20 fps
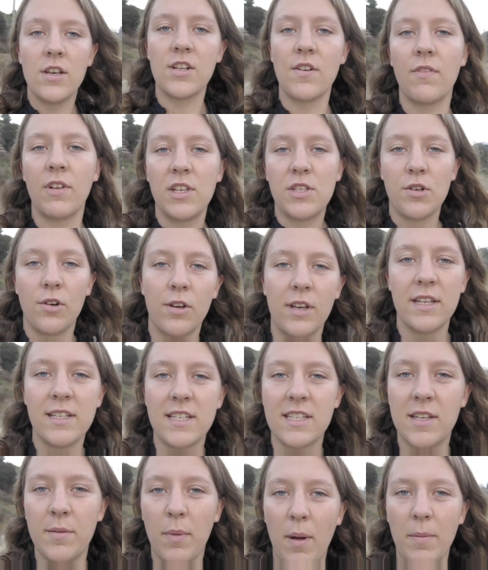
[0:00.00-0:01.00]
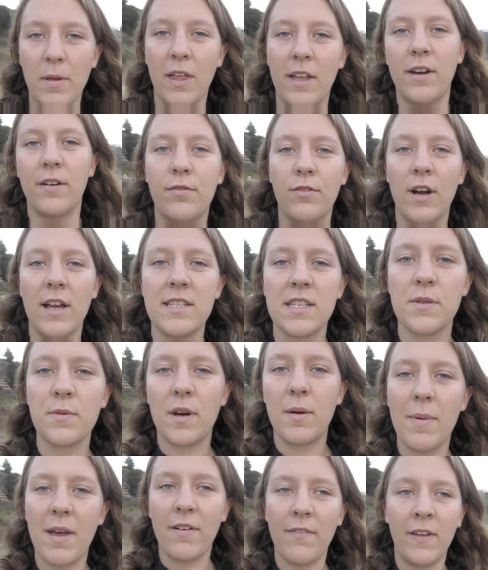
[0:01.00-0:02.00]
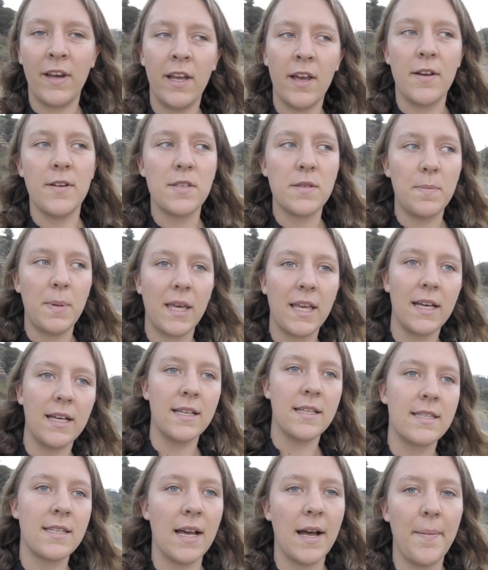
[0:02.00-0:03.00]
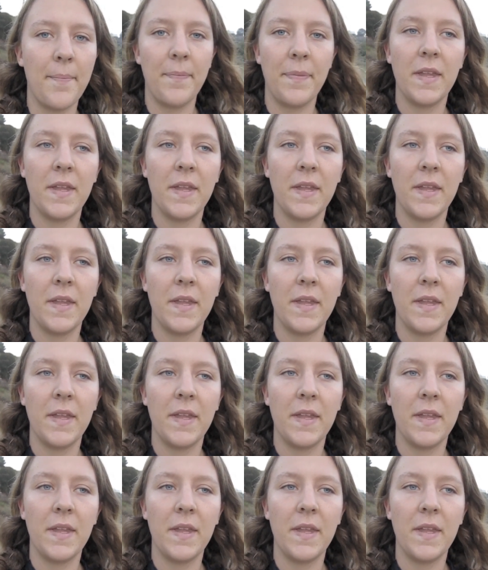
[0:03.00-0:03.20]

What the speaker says: generally talk in discombobulated phrases when I make videos because